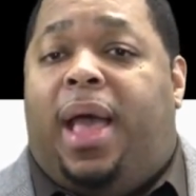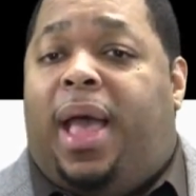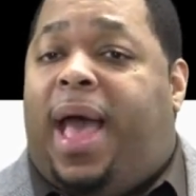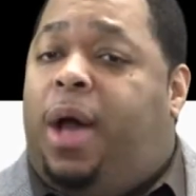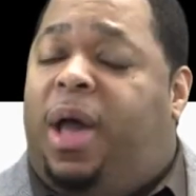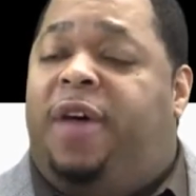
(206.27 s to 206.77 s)

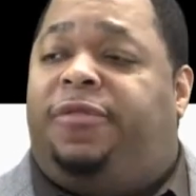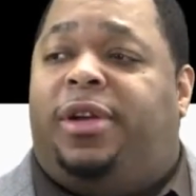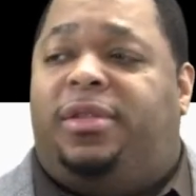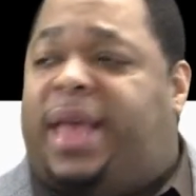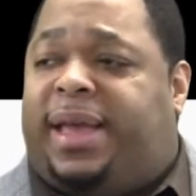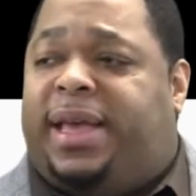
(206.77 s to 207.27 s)

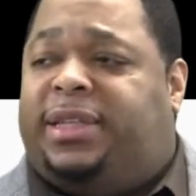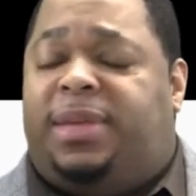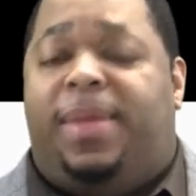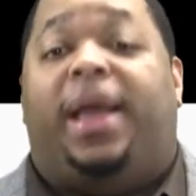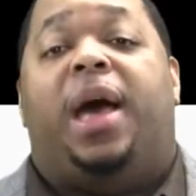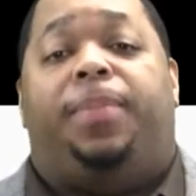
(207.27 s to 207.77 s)
However, they kiss
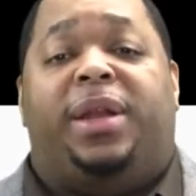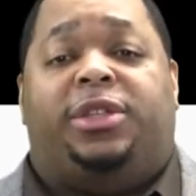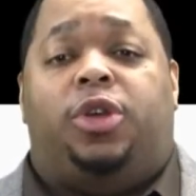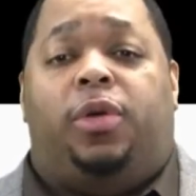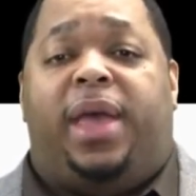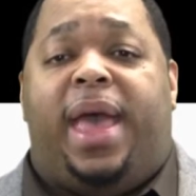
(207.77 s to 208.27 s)
and make up and
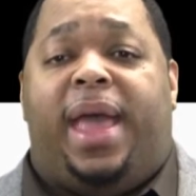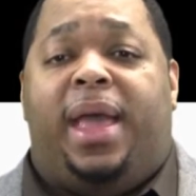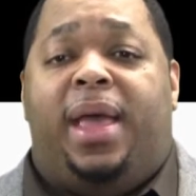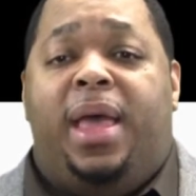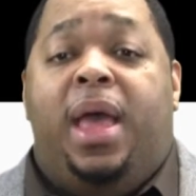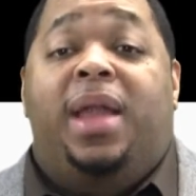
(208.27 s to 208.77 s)
it's okay.